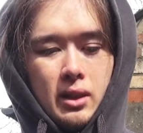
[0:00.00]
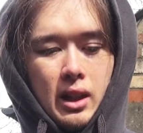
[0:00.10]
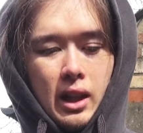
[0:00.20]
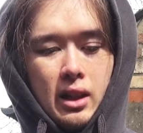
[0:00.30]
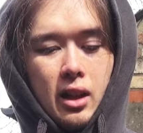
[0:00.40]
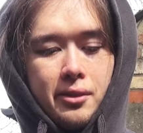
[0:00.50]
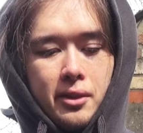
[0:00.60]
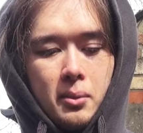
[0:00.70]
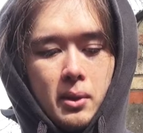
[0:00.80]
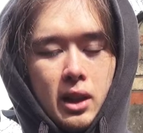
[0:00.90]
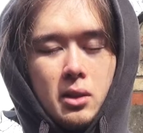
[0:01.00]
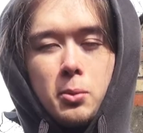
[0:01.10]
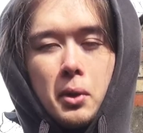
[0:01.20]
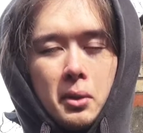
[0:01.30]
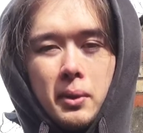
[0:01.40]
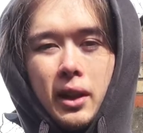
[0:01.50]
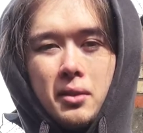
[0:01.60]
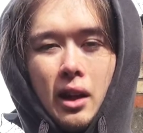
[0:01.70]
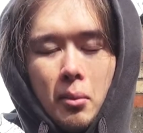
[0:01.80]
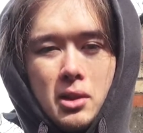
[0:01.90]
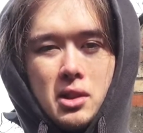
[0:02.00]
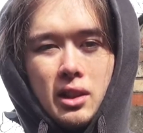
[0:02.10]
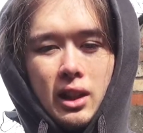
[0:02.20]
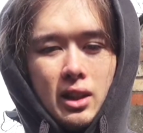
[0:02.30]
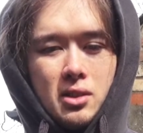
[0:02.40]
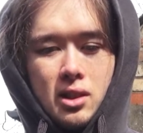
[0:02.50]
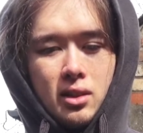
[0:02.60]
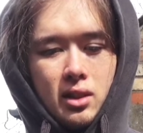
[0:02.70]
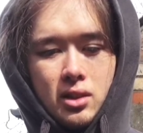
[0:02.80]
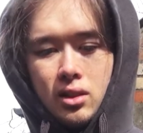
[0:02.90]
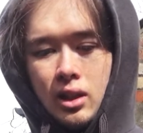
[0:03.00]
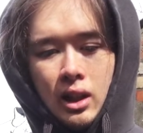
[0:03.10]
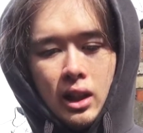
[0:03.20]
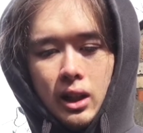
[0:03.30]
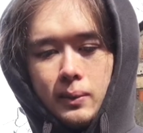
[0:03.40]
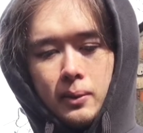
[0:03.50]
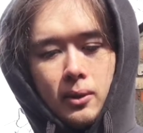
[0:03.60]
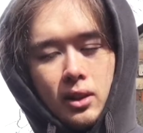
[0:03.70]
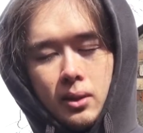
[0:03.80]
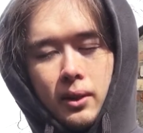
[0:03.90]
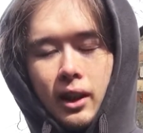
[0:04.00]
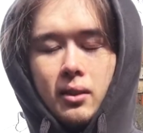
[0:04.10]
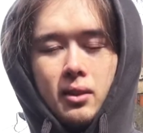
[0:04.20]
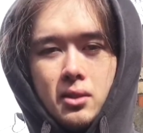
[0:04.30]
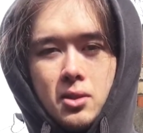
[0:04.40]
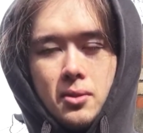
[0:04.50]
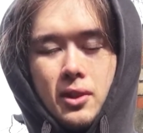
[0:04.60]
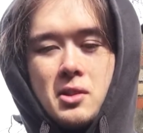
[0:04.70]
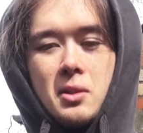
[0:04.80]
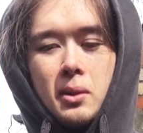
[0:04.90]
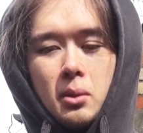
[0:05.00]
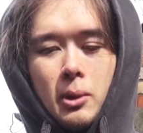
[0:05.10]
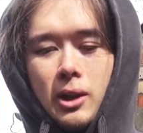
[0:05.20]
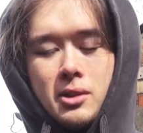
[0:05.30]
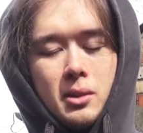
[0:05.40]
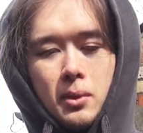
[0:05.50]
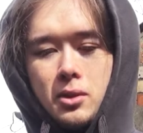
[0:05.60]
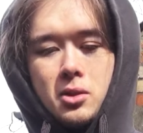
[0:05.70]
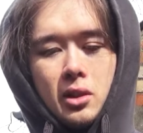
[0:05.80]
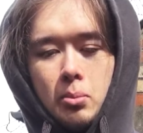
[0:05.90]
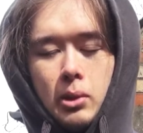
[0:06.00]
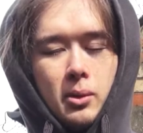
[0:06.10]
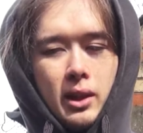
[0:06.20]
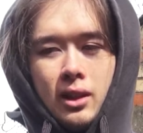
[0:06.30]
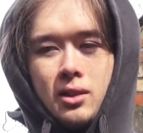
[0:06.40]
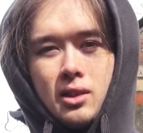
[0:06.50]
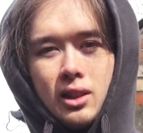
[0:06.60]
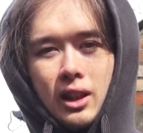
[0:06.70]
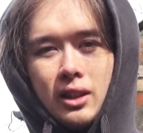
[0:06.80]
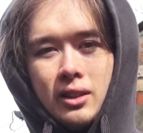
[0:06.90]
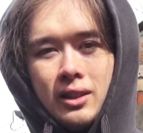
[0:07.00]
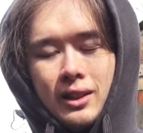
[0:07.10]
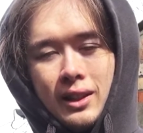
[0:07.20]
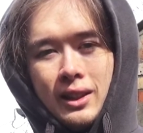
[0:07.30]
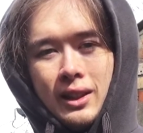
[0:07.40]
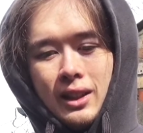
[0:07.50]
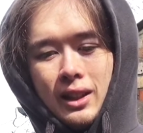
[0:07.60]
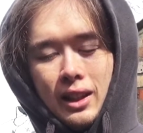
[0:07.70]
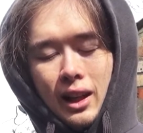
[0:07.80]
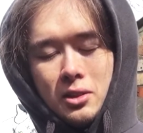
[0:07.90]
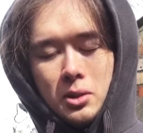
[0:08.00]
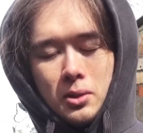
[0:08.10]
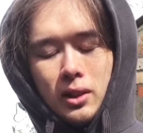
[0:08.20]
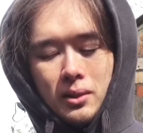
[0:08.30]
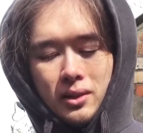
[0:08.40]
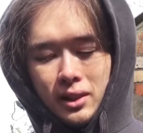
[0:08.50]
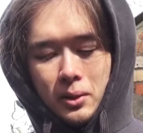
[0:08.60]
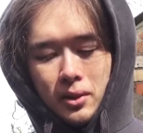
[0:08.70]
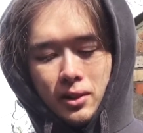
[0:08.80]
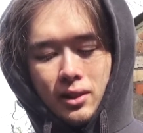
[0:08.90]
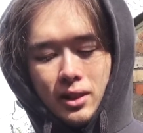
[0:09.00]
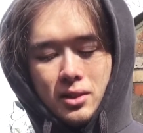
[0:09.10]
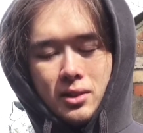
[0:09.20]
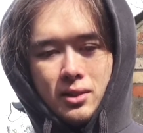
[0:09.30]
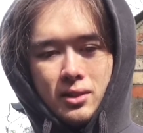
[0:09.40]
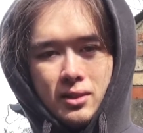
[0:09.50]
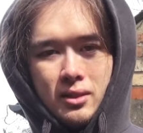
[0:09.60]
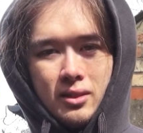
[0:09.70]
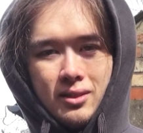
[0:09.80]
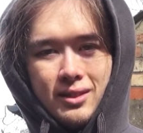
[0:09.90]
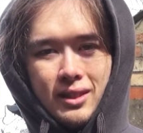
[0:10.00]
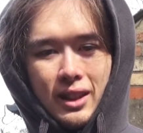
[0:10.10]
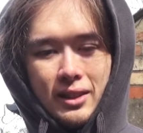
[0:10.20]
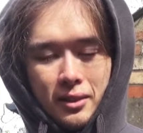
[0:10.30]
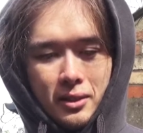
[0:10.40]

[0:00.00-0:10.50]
enough that we can run it without damaging the engine. Because if we're running it without sufficient oil pressure, we're just going to blow the engine again, and I do not want to go through this another